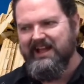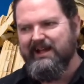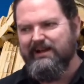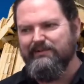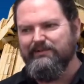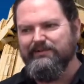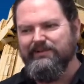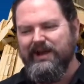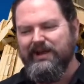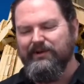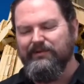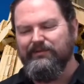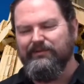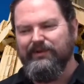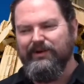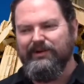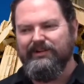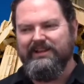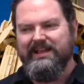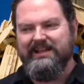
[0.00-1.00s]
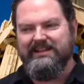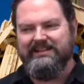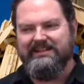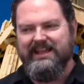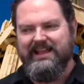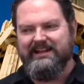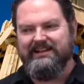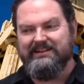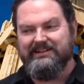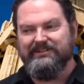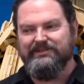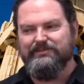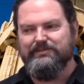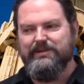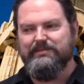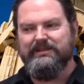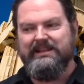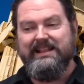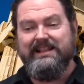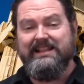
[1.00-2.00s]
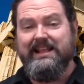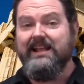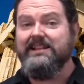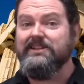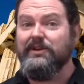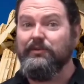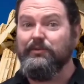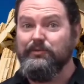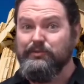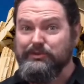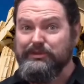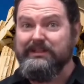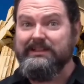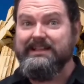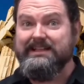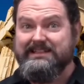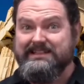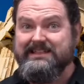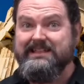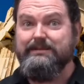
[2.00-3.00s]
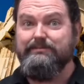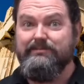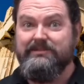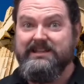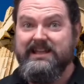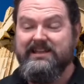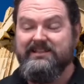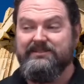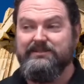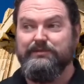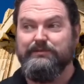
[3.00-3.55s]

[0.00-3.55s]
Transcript: how, how far that, that could be, but that, that's a really deep depth.